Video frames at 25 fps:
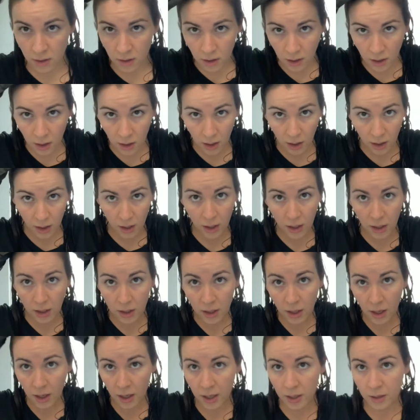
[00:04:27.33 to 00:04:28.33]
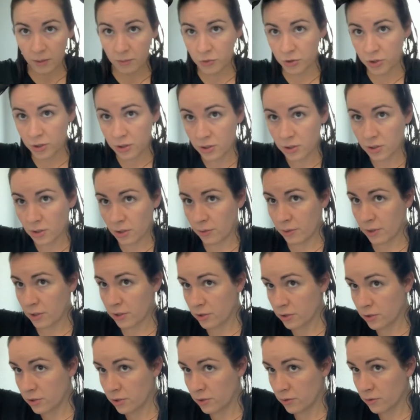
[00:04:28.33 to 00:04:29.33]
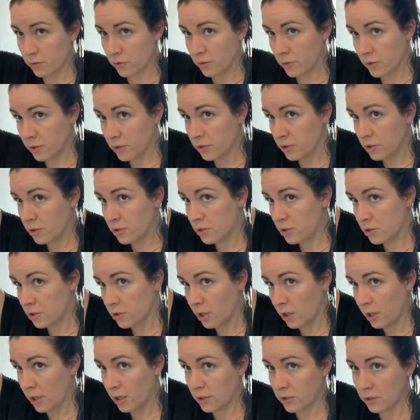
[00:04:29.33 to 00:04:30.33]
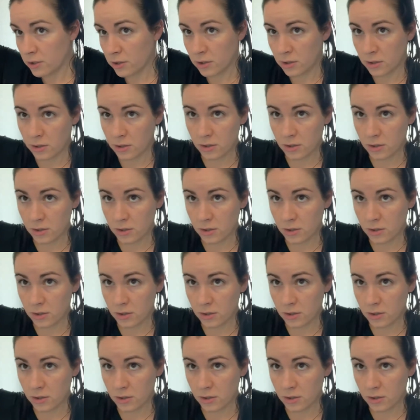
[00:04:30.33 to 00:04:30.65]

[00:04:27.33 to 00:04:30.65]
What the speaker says: and I am just going to start.